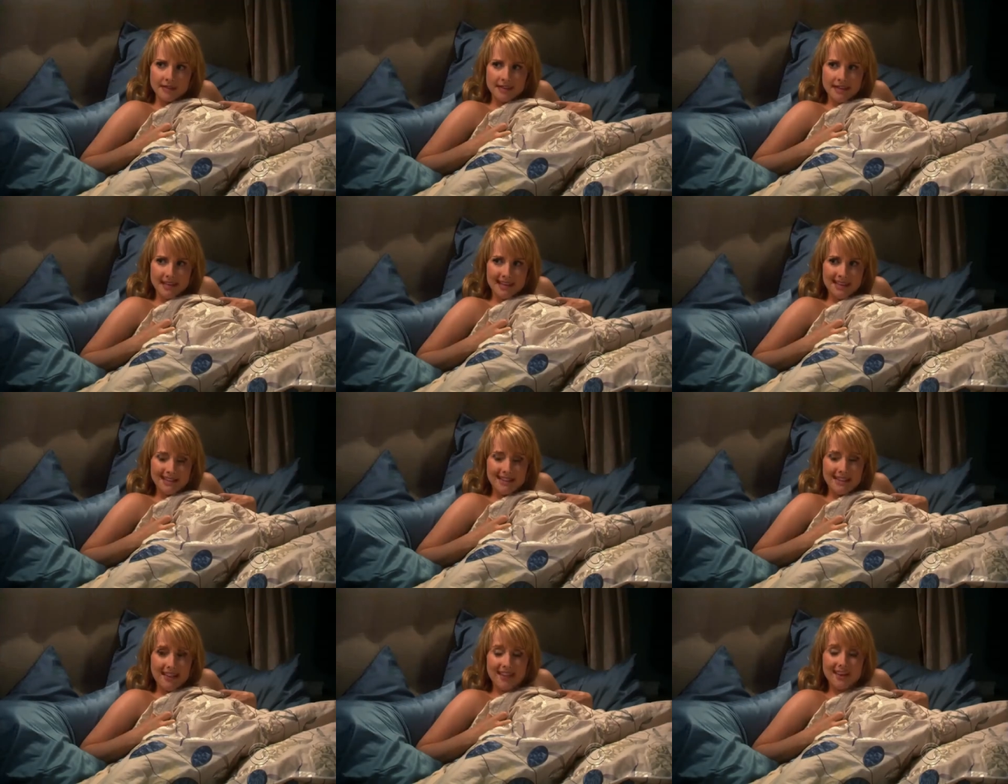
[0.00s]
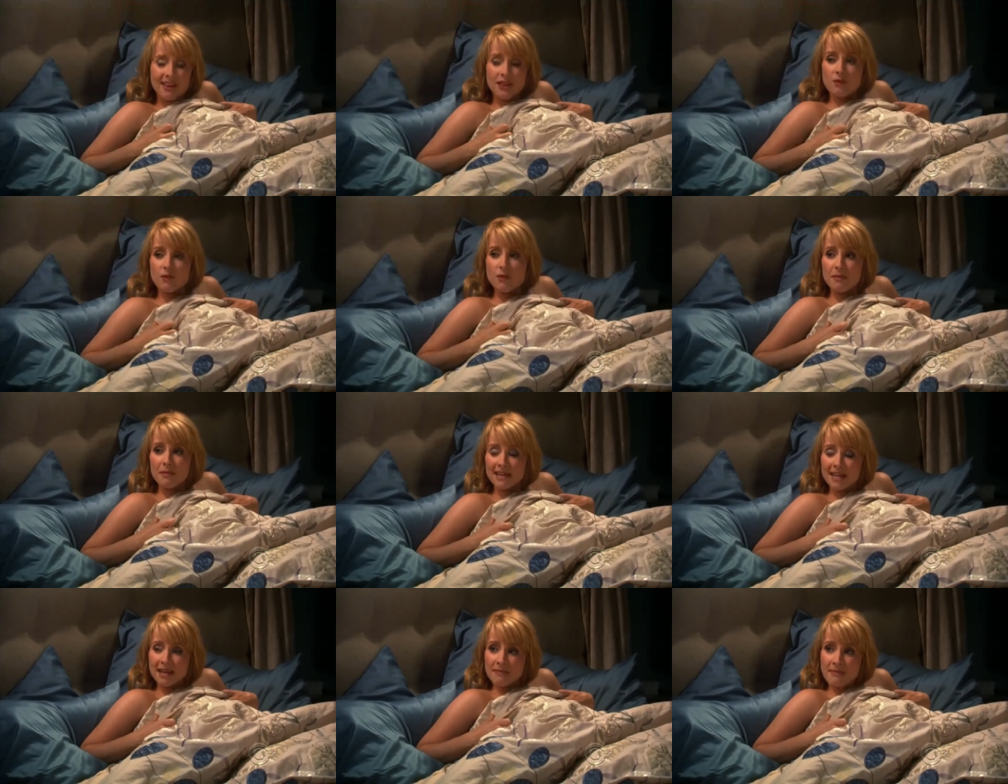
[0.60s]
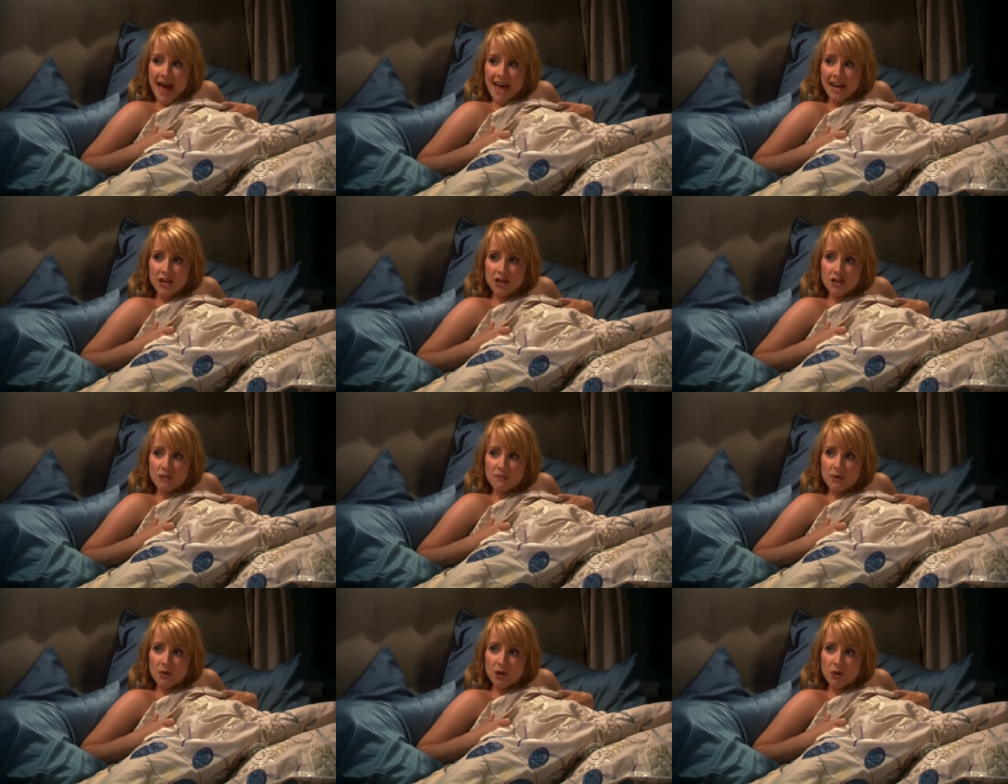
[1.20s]
Please, I think the woman can manage
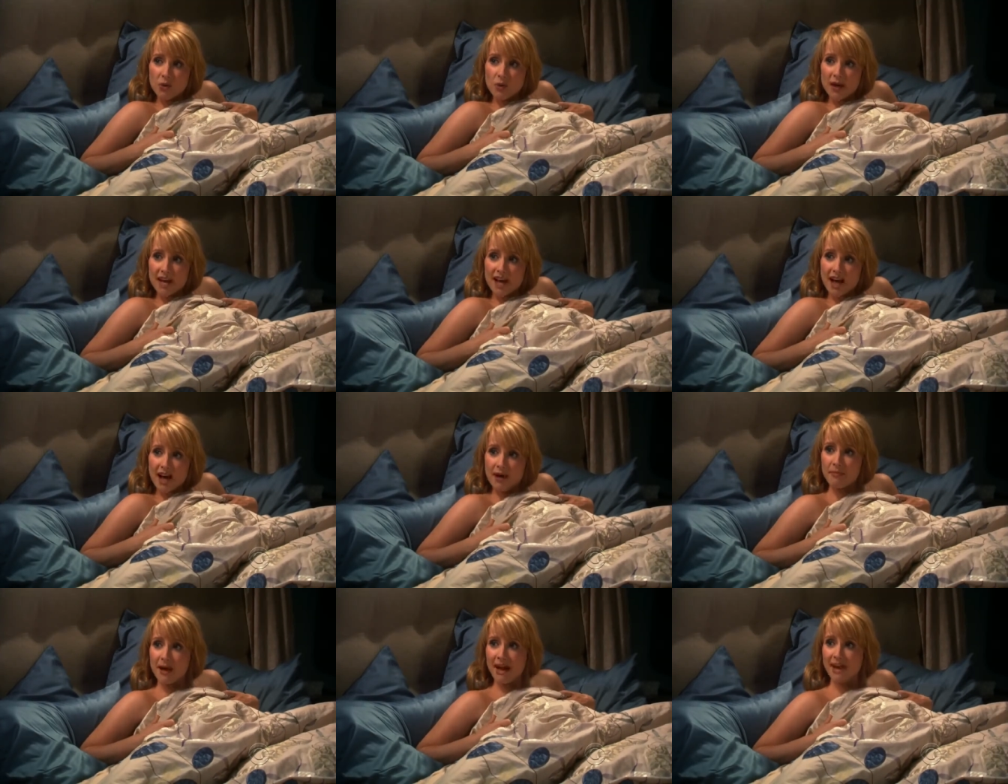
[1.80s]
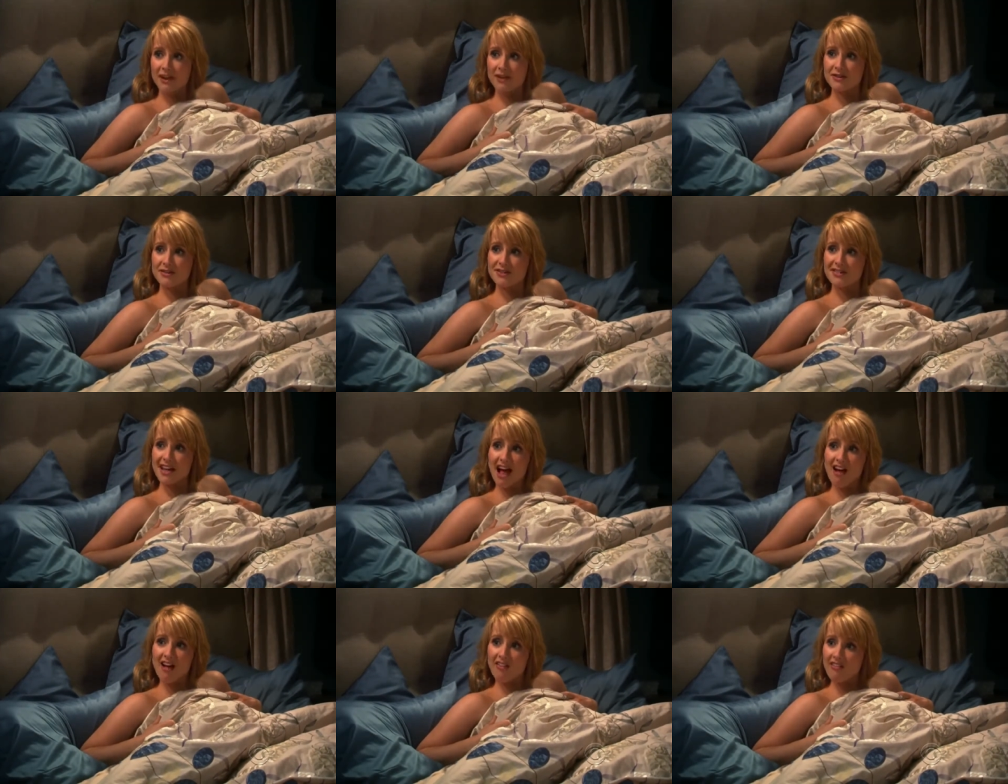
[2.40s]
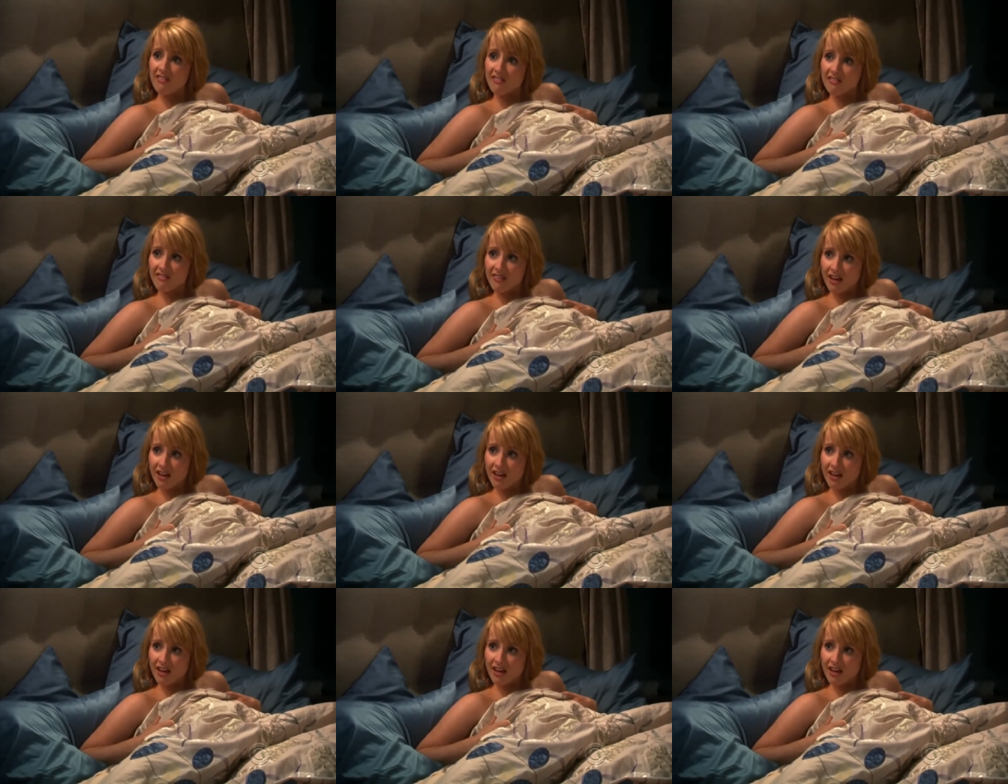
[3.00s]
to put a wig on by herself.